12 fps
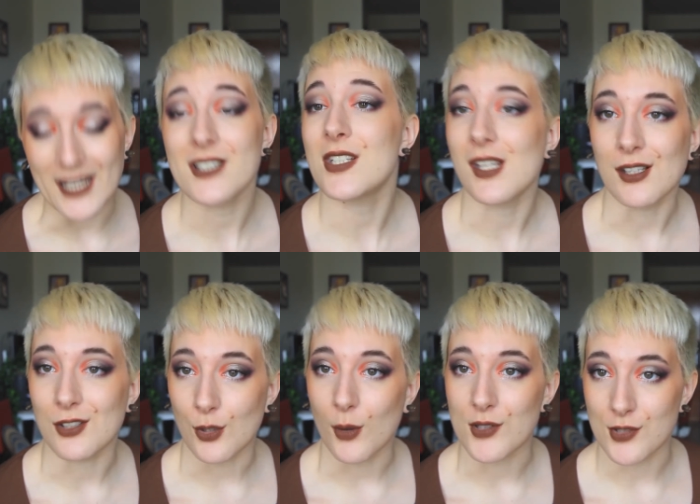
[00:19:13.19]
18
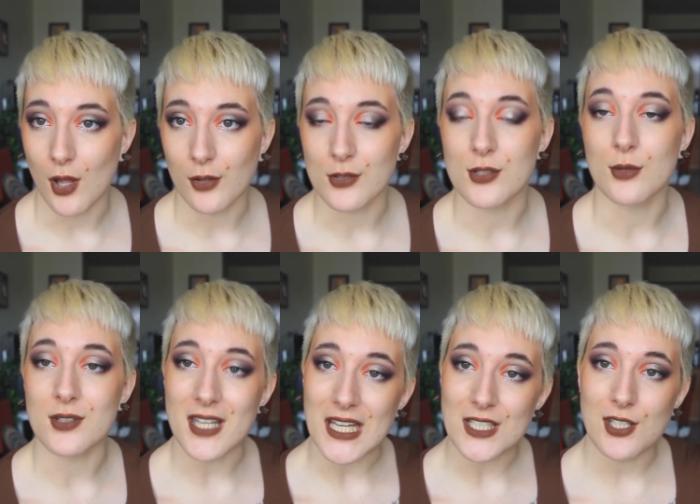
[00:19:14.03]
US dollars. So it's
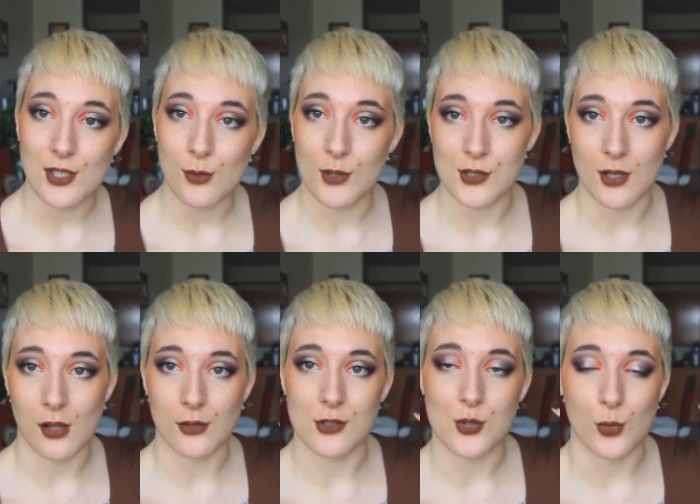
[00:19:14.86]
18 US
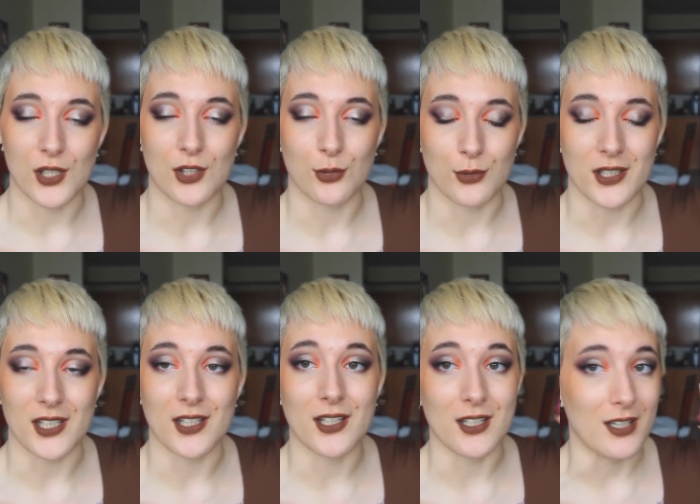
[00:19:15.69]
dollars,
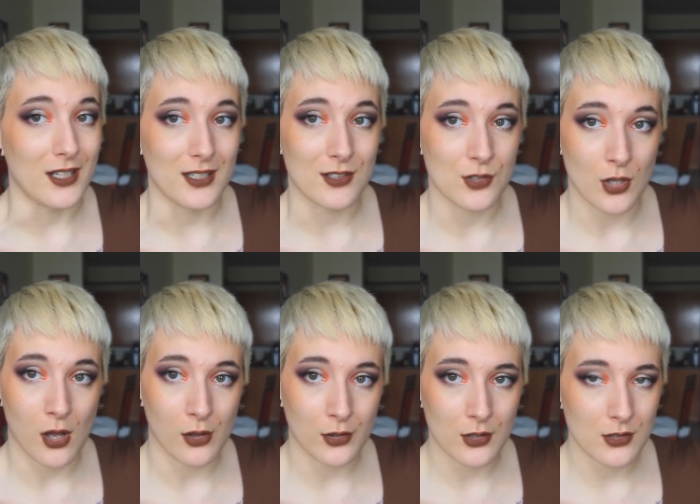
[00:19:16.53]
23 Canadian
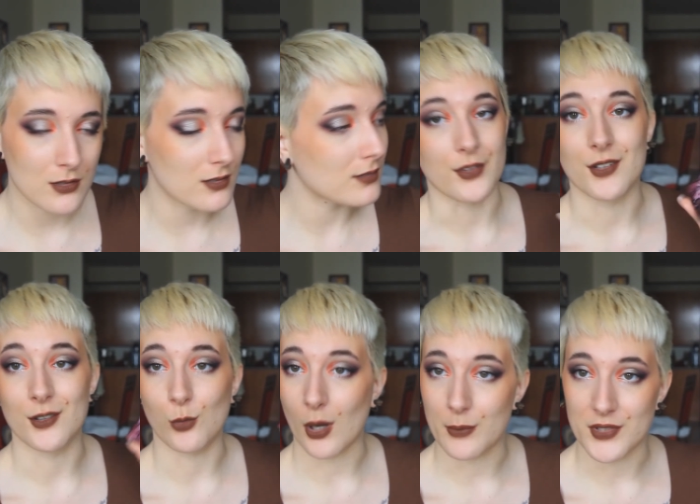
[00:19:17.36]
dollars. The
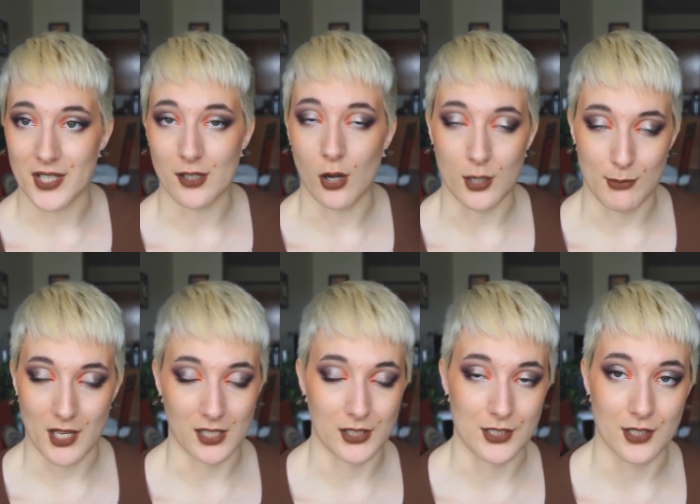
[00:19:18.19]
website
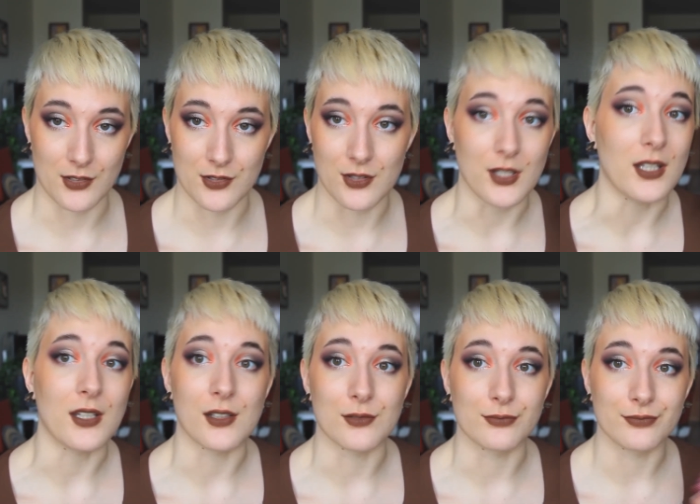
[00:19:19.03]
automatically does
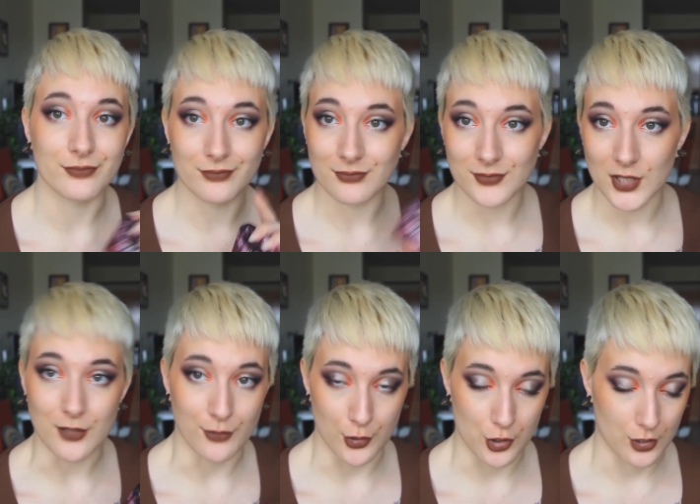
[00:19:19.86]
the
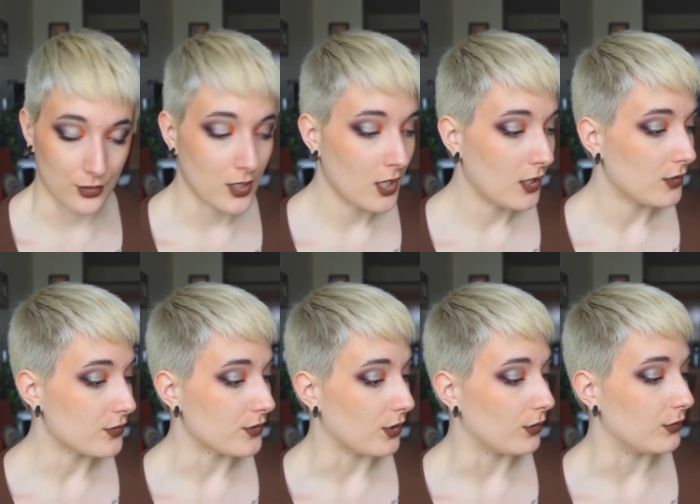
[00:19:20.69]
conversion.
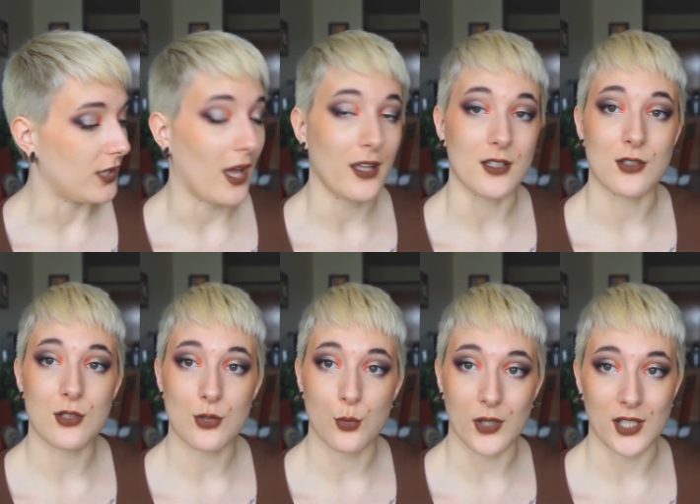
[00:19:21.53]
So yeah, it's
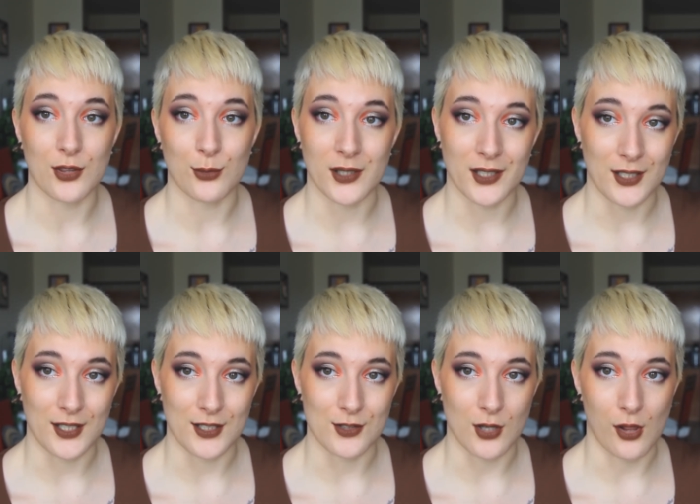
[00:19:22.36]
23
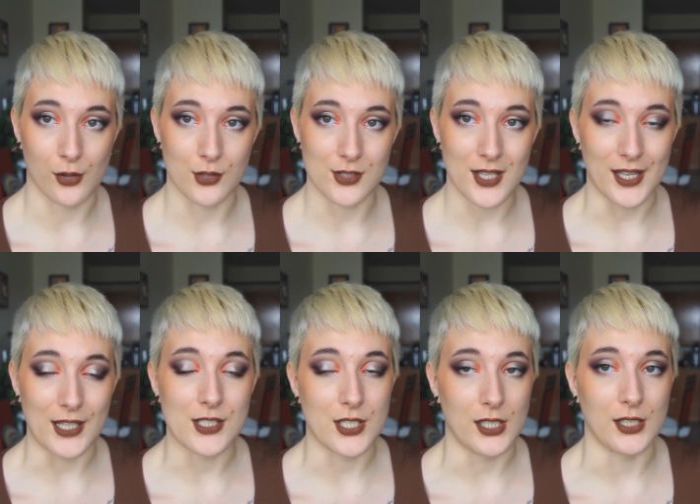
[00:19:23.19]
Canadian dollars,
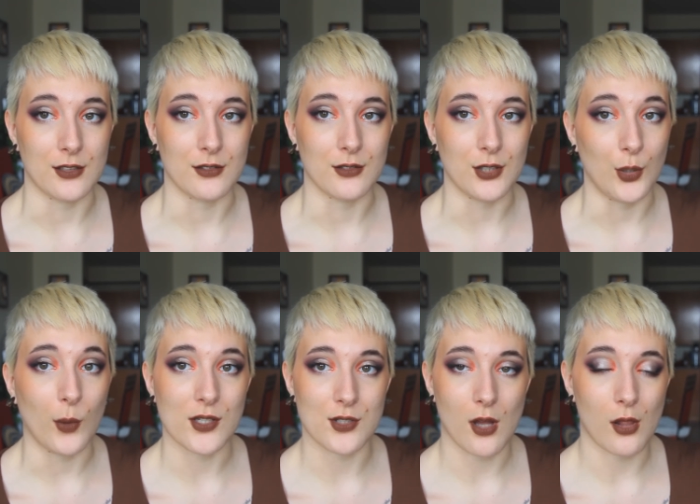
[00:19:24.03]
18
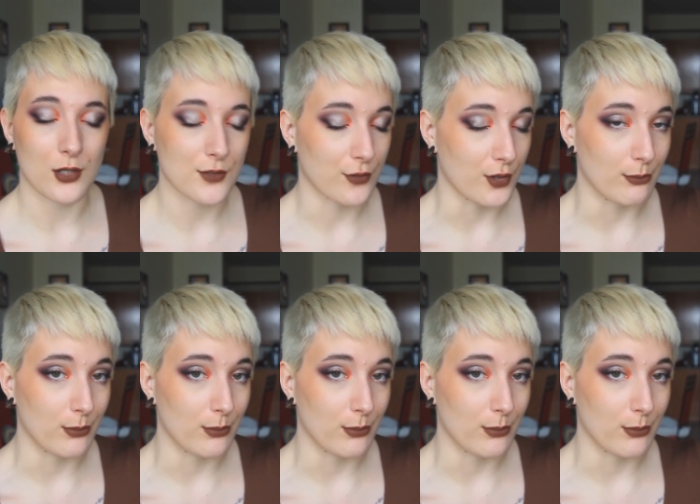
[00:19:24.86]
US dollars for the